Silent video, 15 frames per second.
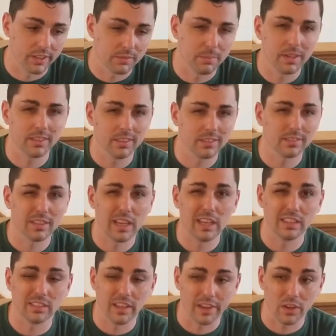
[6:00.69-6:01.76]
but it doesn't
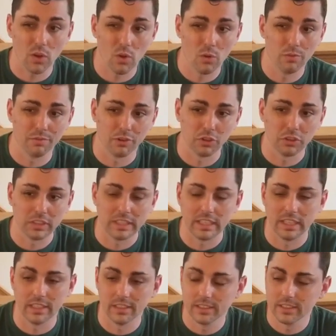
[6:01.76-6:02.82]
taste like overtly,